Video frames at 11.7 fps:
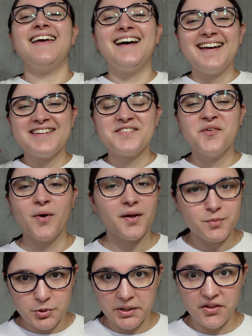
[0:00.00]
Hey guys,
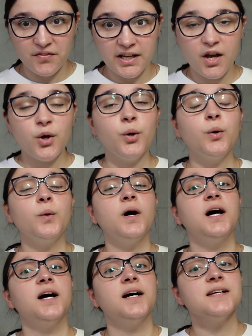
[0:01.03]
welcome to another
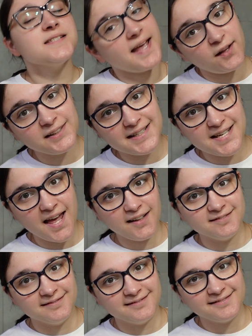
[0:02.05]
video. Cycle day
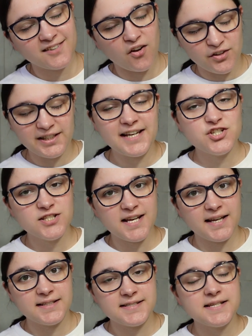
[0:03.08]
ten, ovulation
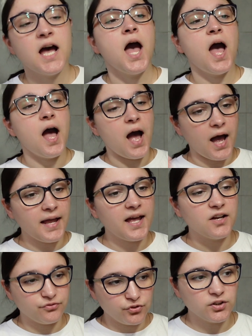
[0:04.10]
test. I
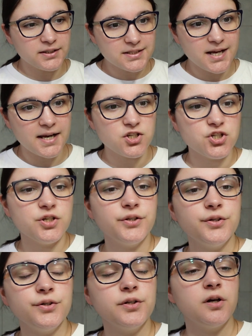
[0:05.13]
had full
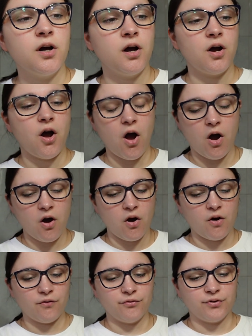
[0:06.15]
intention
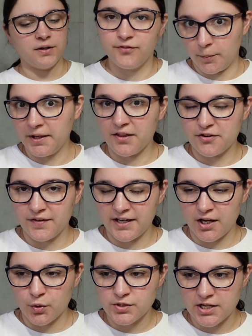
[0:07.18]
of filming other
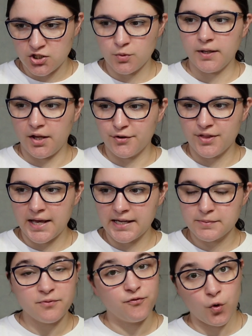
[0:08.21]
videos and doing other
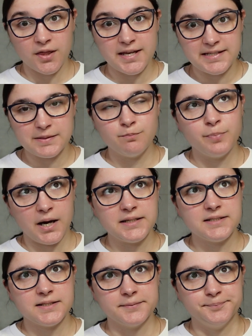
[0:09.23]
things before this,
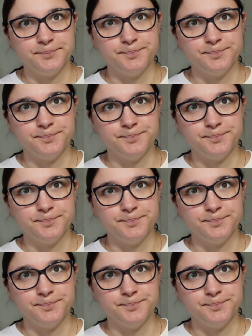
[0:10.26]
but